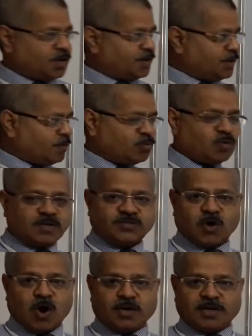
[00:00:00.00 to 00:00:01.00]
W.H.
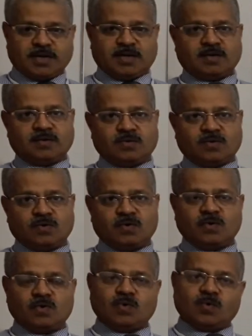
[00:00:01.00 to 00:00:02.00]
Auden
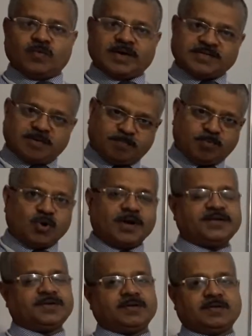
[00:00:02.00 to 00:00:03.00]
was a
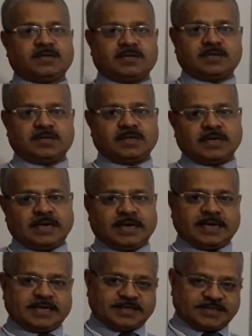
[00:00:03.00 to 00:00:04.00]
poet,
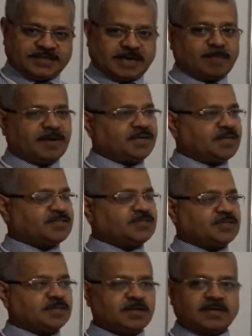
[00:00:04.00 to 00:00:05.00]

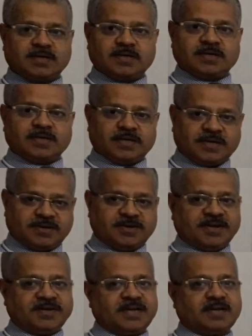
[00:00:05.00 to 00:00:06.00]
dramatist,
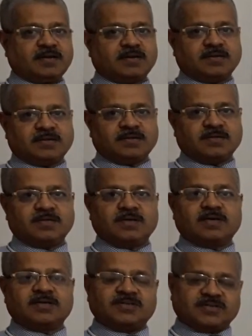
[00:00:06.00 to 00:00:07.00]
critic,
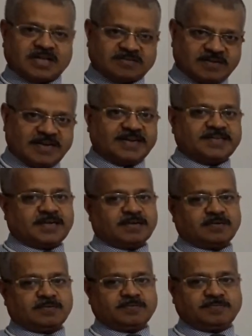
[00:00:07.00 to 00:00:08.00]

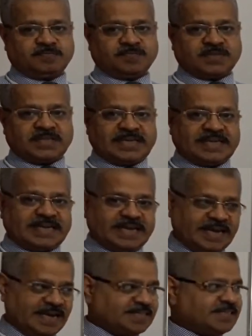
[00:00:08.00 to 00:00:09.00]
translator,
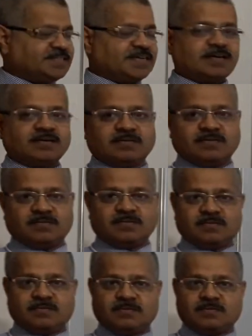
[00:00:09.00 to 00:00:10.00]
editor.
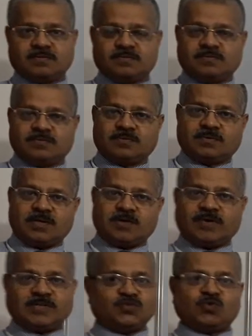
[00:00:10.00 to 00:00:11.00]
He
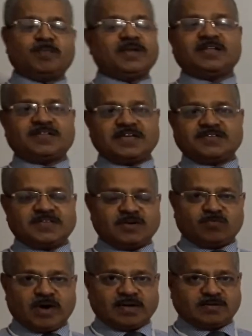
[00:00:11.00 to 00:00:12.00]
was so many things in
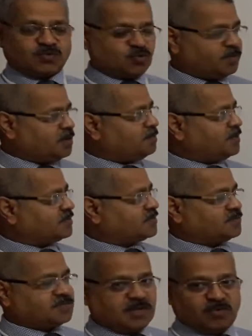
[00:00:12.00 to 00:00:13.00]
one, so many
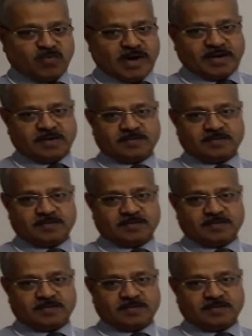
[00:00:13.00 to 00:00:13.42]
persons in one.